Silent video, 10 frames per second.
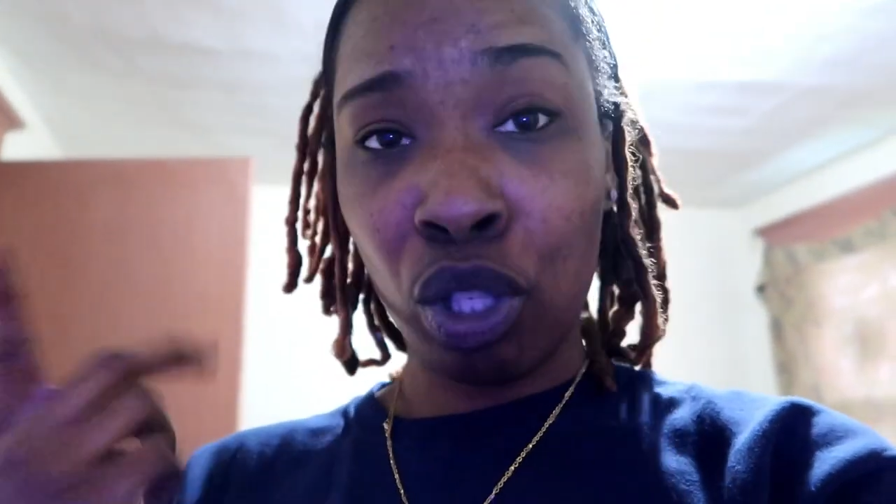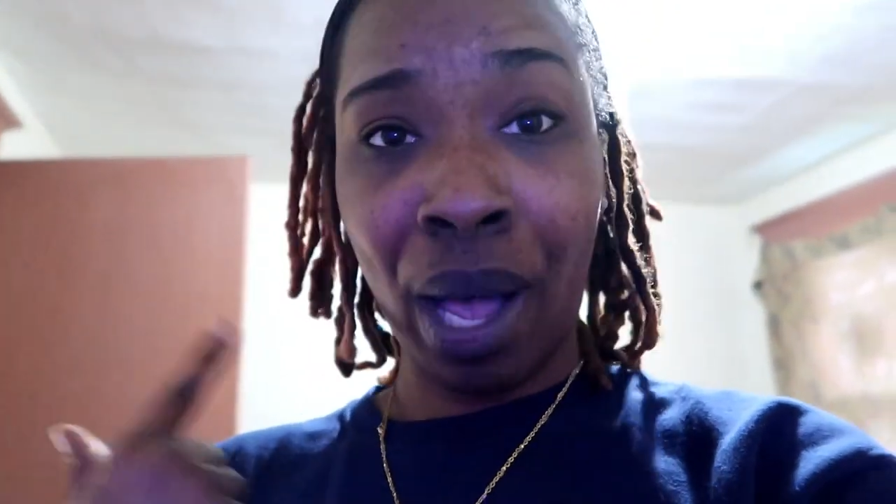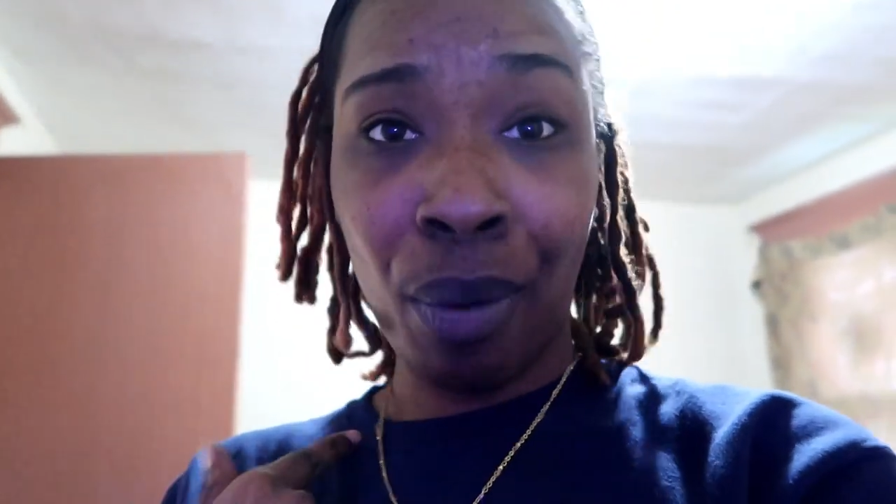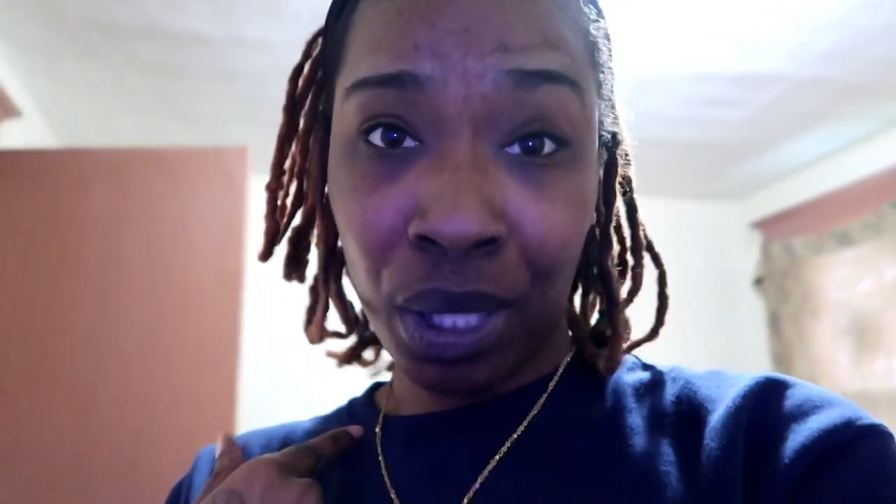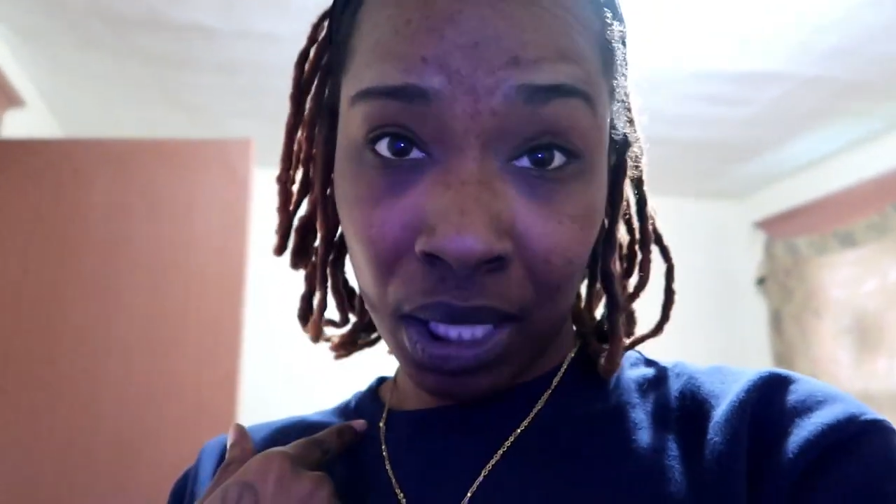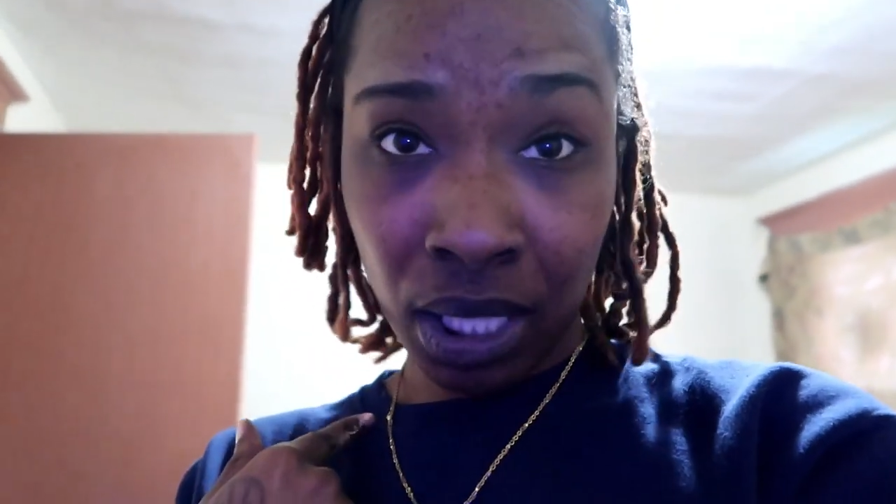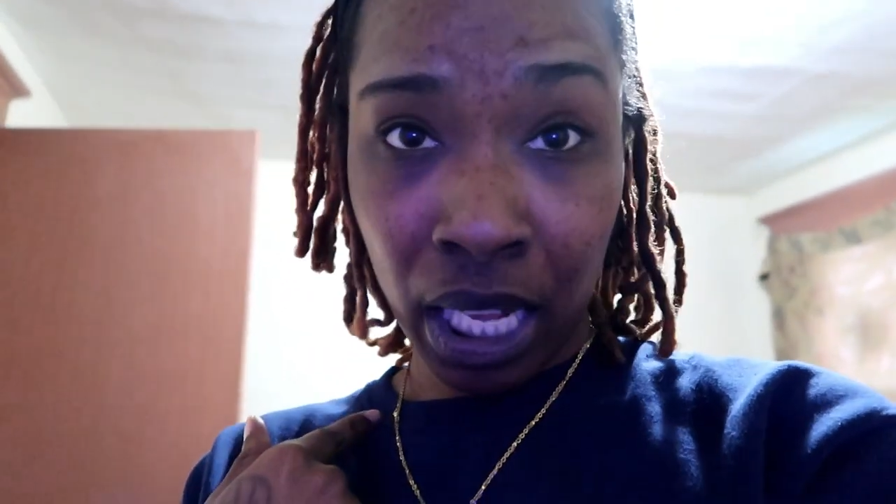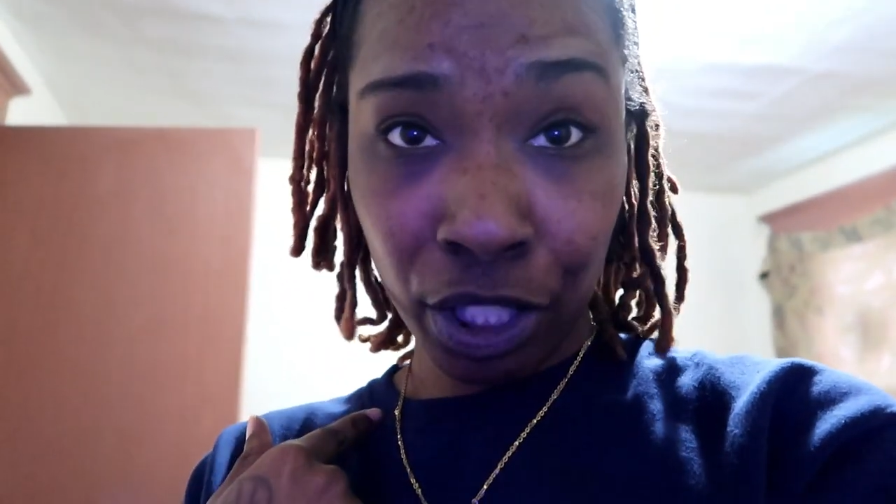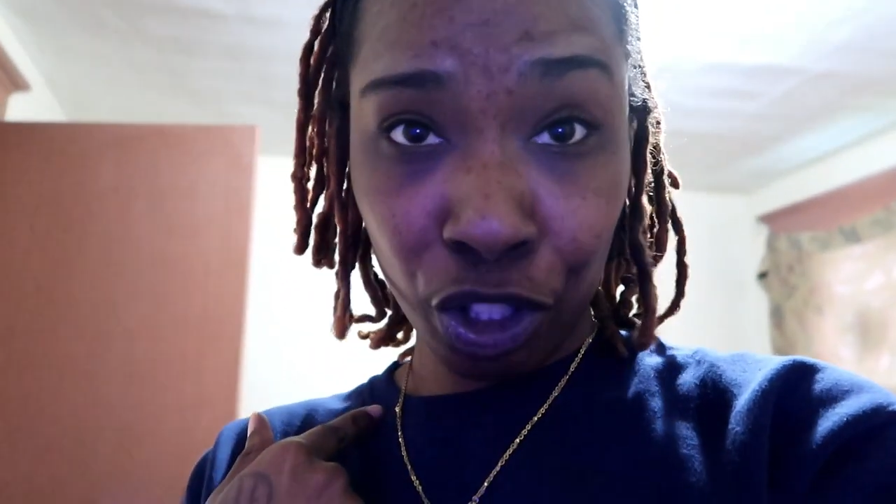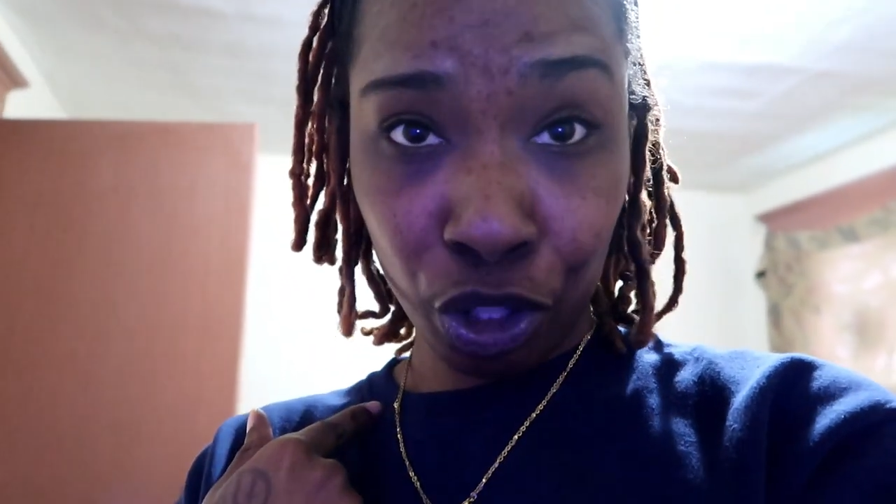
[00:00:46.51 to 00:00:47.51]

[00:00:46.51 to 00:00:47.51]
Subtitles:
So, I went to Dollar